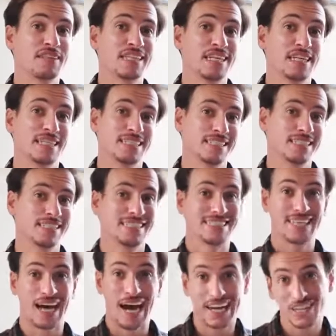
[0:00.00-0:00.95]
the
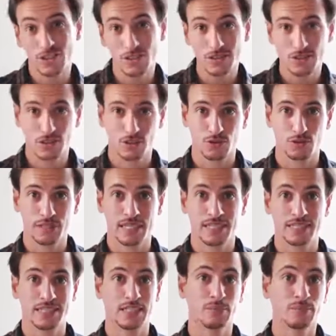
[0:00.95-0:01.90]
desire to
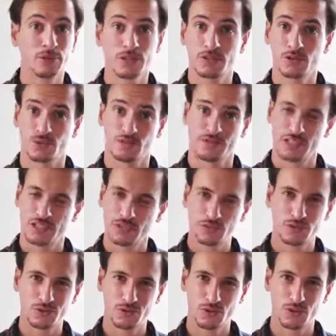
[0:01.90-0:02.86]
create an ebook or
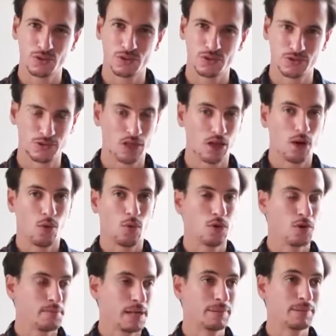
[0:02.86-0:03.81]
video tutorials,
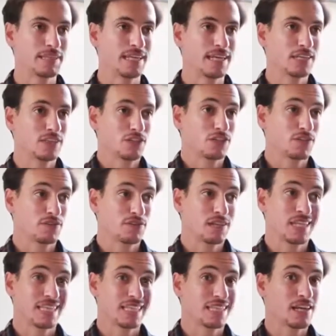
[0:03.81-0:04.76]
or maybe they just
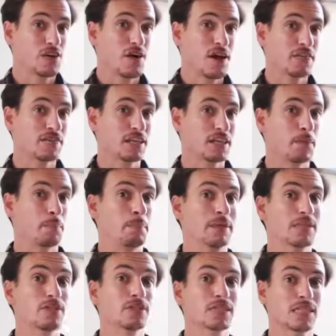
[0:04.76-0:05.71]
feel like they don't have the
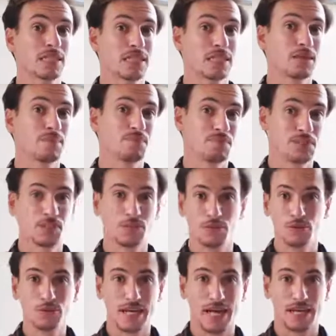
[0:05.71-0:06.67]
ability to
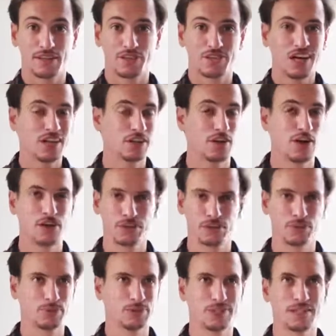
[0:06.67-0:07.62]
do that. They're not
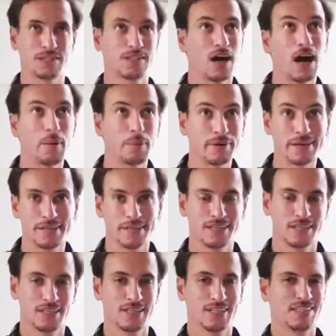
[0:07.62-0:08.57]
knowledgeable in a topic,
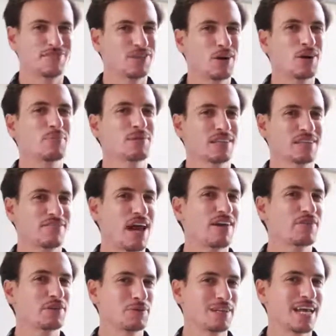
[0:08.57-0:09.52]
even though I believe
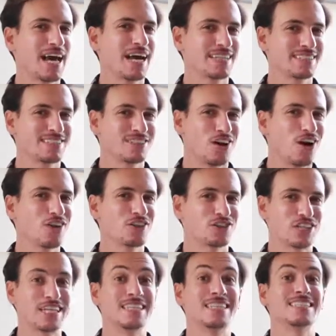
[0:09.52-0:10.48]
everyone has
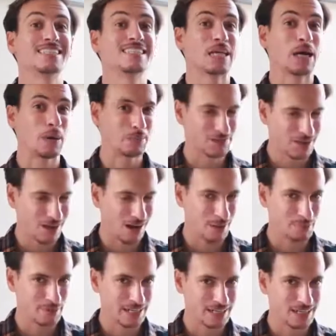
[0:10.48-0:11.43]
knowledge in some
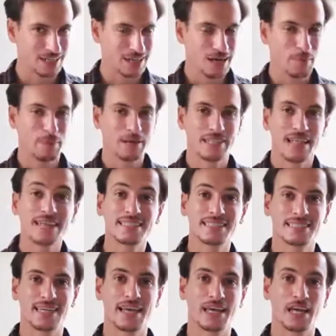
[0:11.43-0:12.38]
topic. But
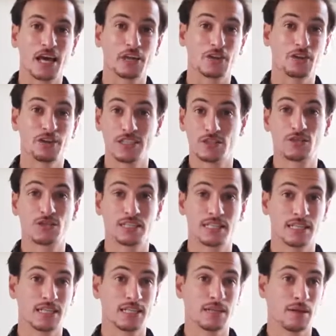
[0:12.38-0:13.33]
let's say you're
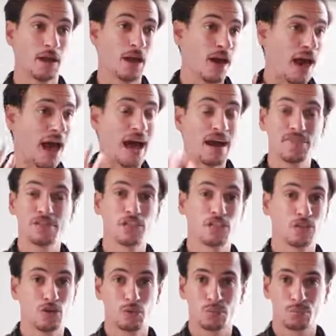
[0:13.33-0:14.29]
interested in having
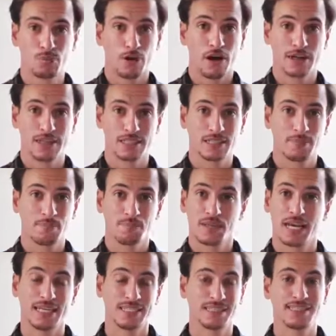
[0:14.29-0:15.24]
your own product
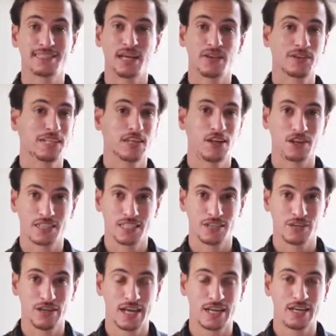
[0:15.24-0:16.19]
and selling it on the
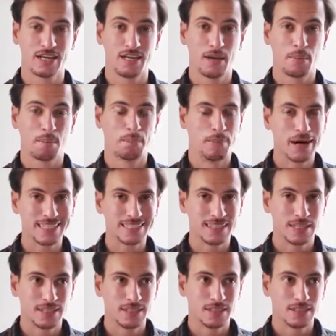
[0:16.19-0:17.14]
internet, but